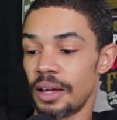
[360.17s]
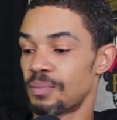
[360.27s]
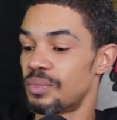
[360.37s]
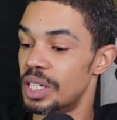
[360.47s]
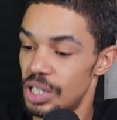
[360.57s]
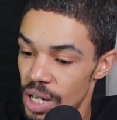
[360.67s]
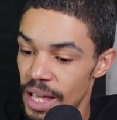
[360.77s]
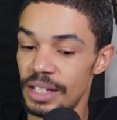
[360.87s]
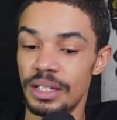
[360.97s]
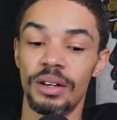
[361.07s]
the
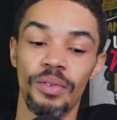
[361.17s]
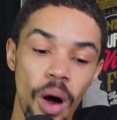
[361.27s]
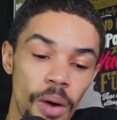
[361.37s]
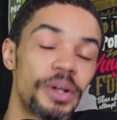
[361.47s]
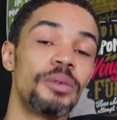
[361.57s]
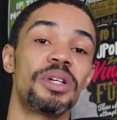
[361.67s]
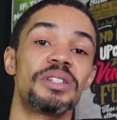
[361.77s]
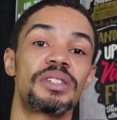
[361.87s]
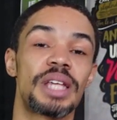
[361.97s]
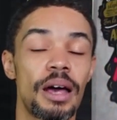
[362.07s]
chains that have already been
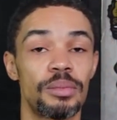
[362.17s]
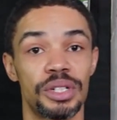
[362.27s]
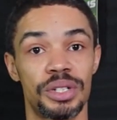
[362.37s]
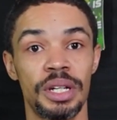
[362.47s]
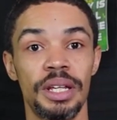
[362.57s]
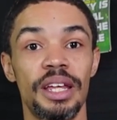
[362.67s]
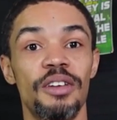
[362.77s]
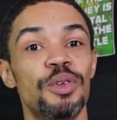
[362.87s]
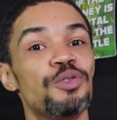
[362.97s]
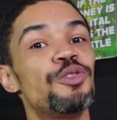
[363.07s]
established that have
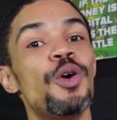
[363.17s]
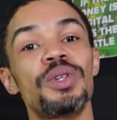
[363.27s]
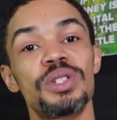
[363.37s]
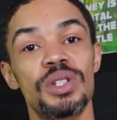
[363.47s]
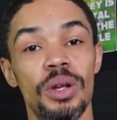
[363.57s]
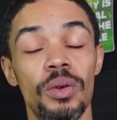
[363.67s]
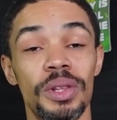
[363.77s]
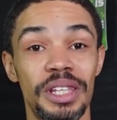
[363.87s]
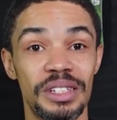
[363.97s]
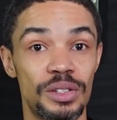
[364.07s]
been focused in
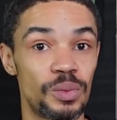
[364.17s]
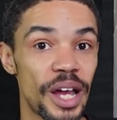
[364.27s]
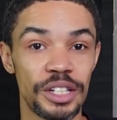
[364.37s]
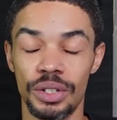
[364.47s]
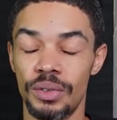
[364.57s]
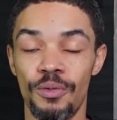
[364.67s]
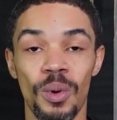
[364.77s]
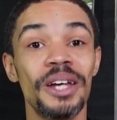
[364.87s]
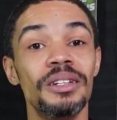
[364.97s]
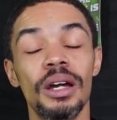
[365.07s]
this direction for a
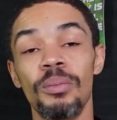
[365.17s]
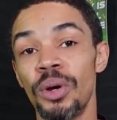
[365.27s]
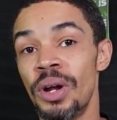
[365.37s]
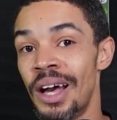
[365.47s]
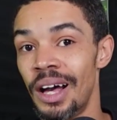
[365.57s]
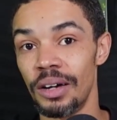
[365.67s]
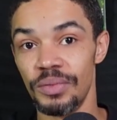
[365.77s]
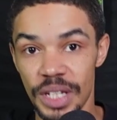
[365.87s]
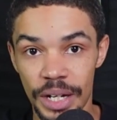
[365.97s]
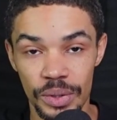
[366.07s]
number of
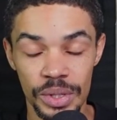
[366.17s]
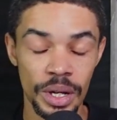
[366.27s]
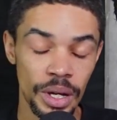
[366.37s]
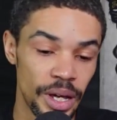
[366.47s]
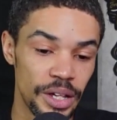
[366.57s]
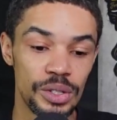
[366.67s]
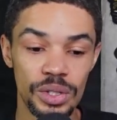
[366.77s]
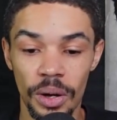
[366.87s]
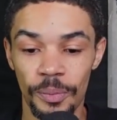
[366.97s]
years. So,